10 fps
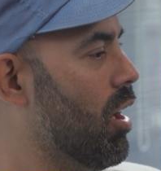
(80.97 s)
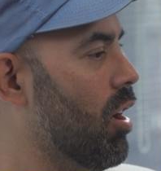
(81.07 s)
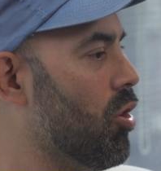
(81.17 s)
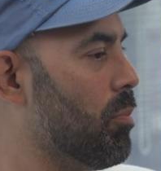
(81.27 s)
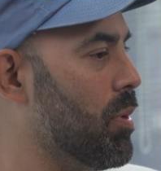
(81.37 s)

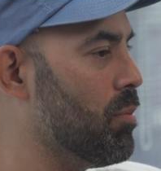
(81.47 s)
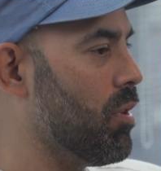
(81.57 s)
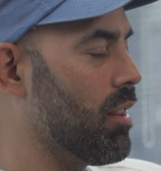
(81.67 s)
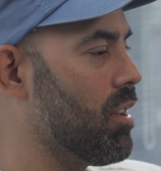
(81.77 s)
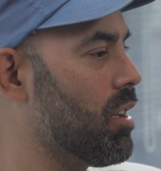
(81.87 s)
Other people, I
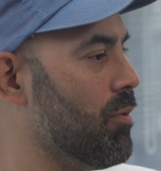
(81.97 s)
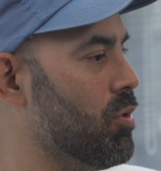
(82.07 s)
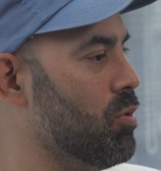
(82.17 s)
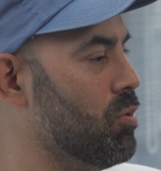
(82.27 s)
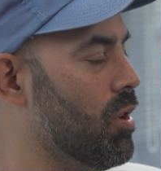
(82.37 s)
think, if
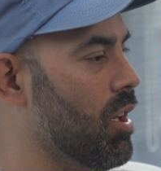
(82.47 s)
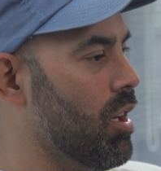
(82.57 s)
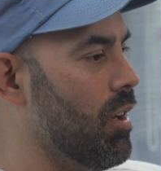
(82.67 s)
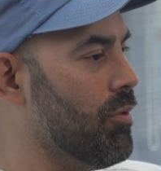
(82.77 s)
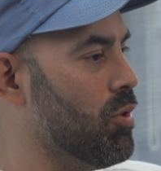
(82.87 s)
you
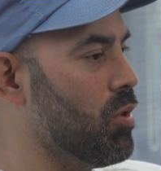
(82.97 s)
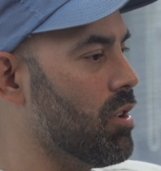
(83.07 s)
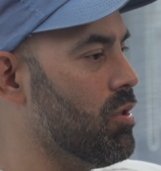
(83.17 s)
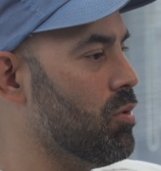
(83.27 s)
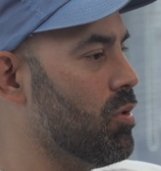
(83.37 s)
if you were to
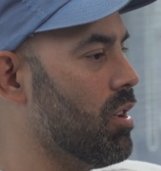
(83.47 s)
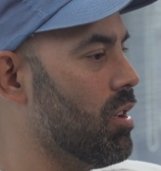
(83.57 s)
do a,